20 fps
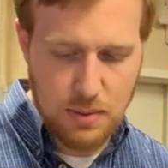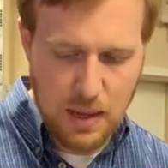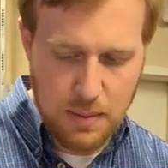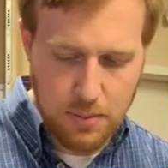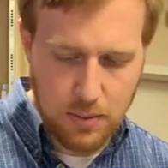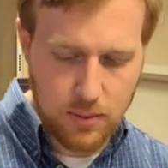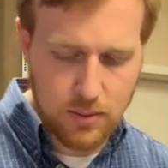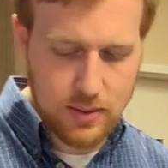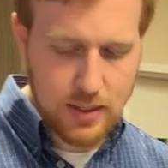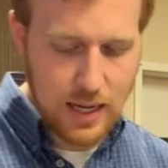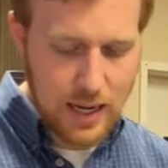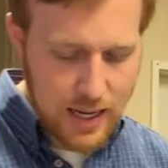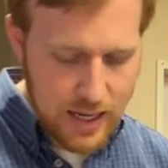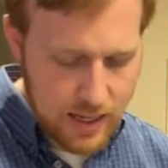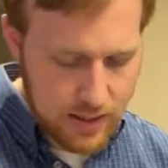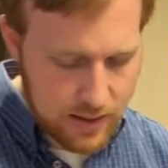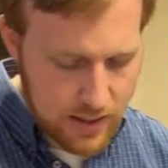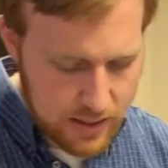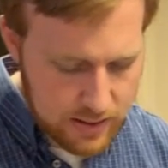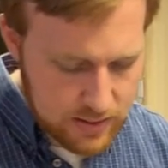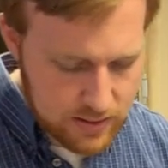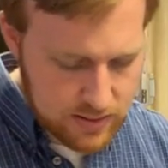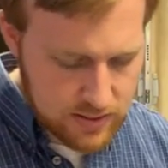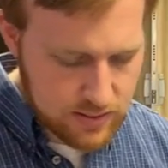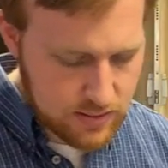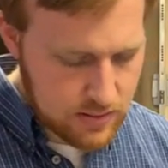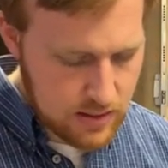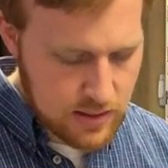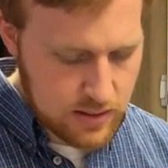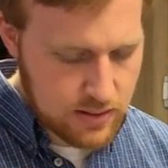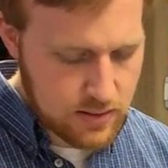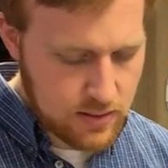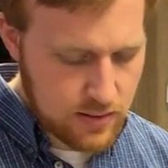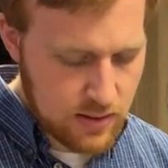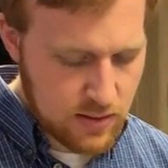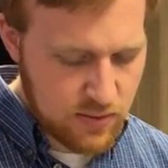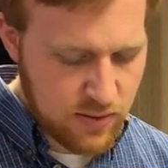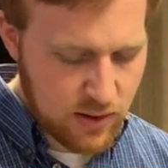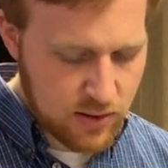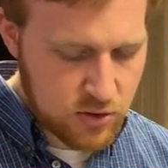people died. That is
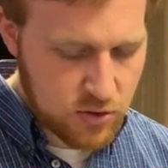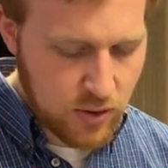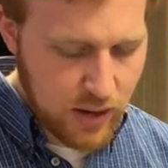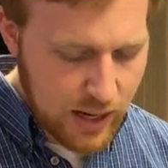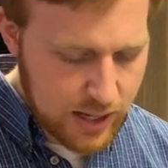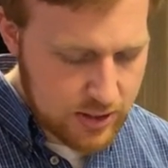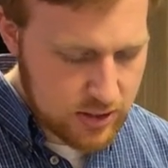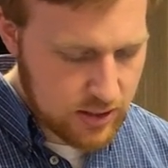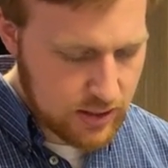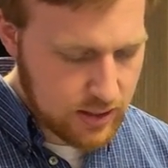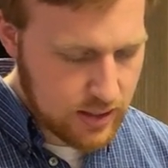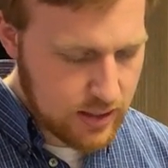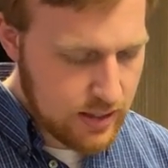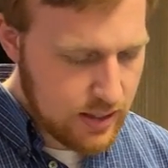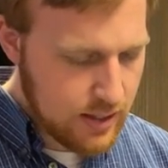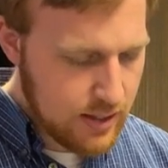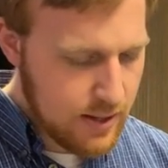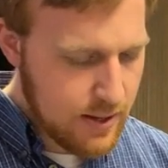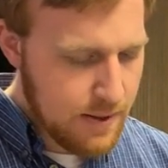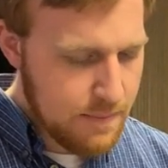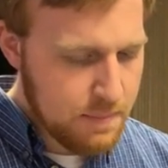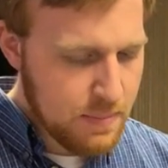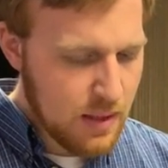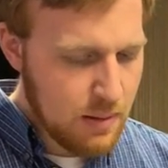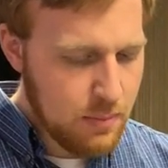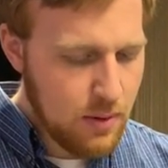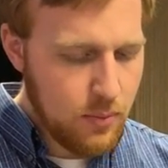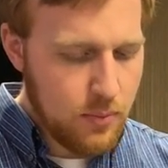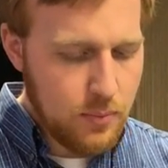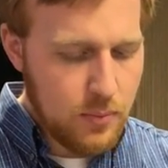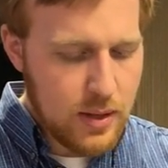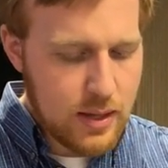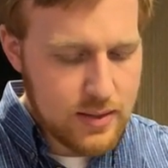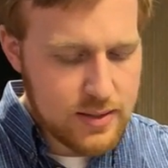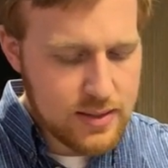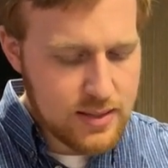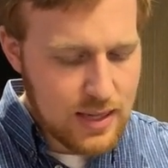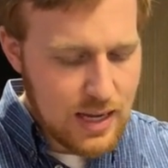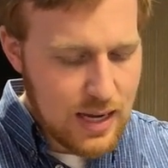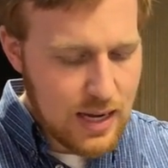very tragic. But we
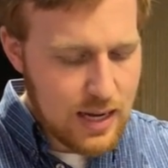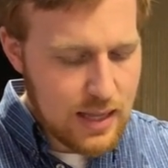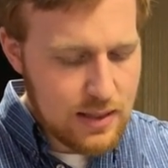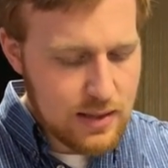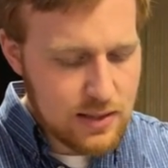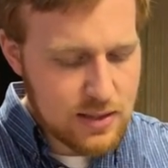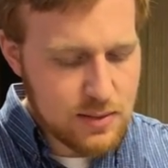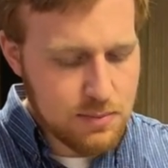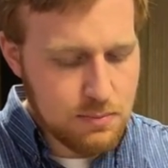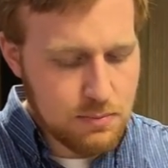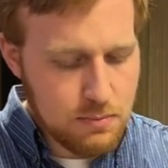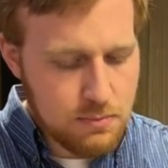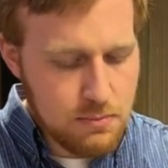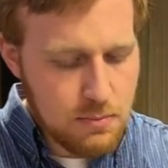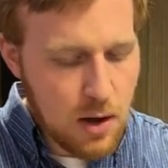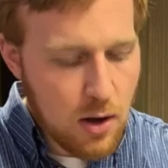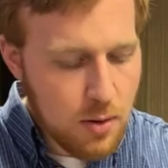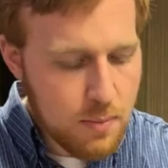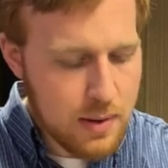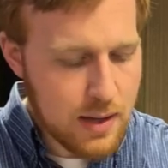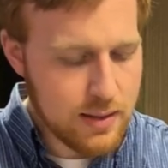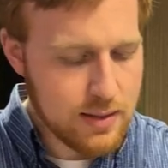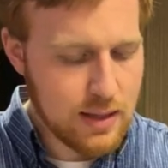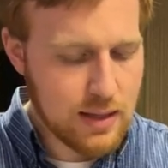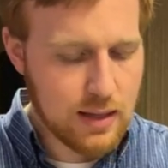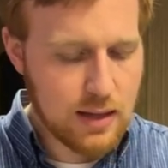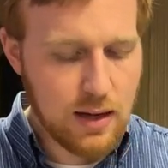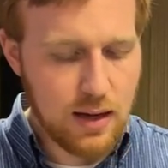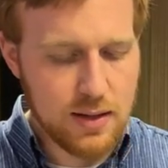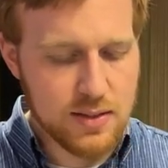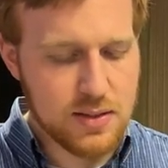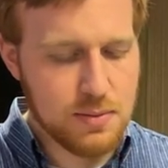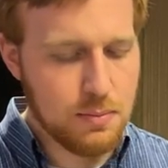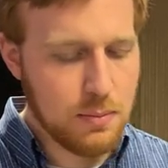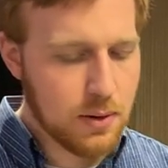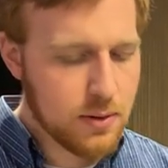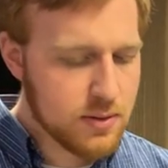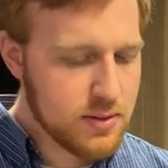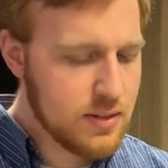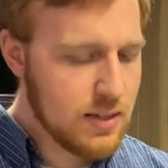see in this moment that God's
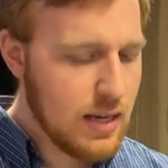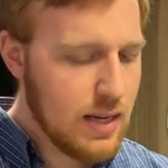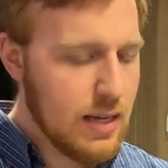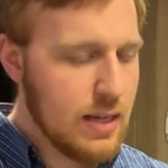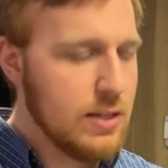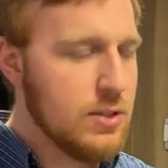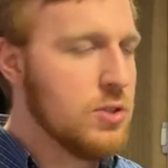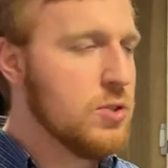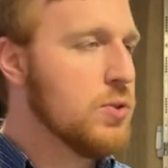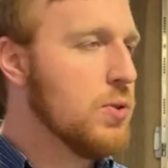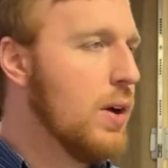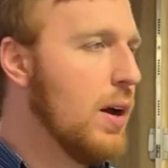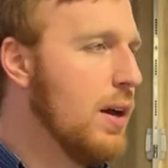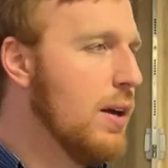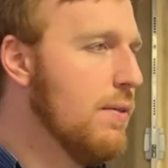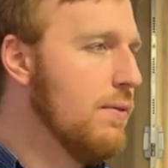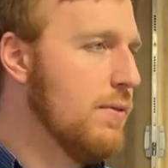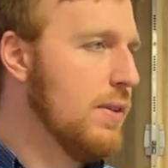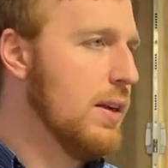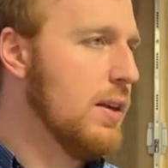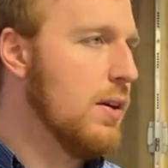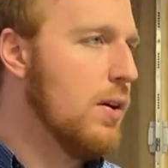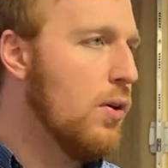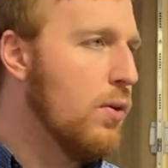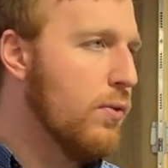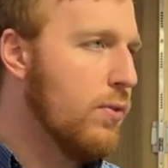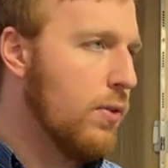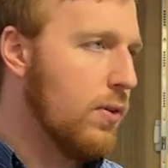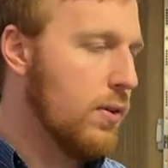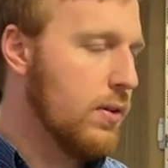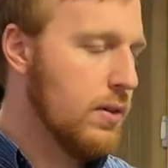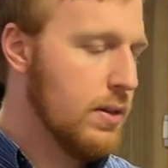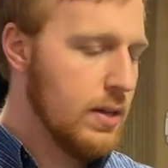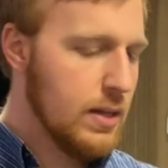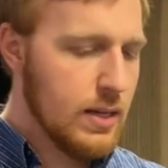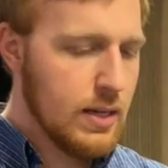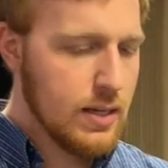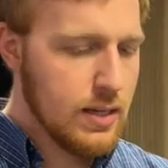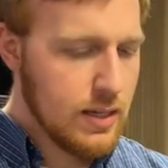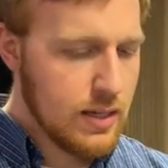mercy is triumphing over
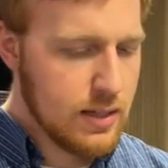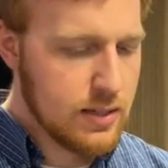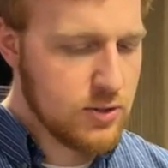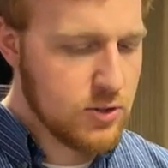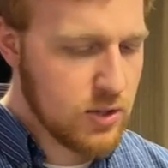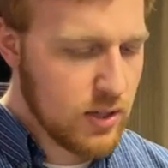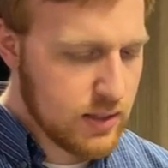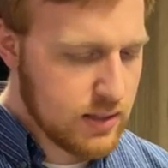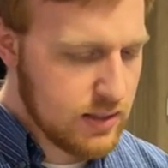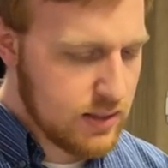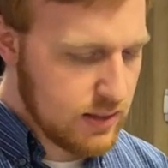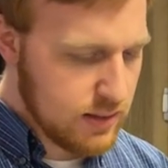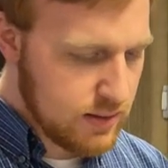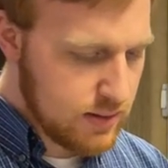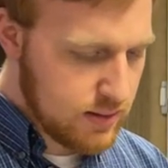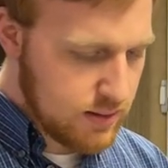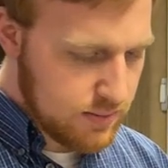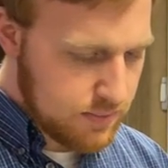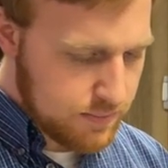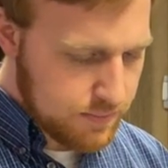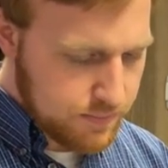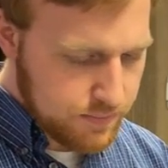his justice.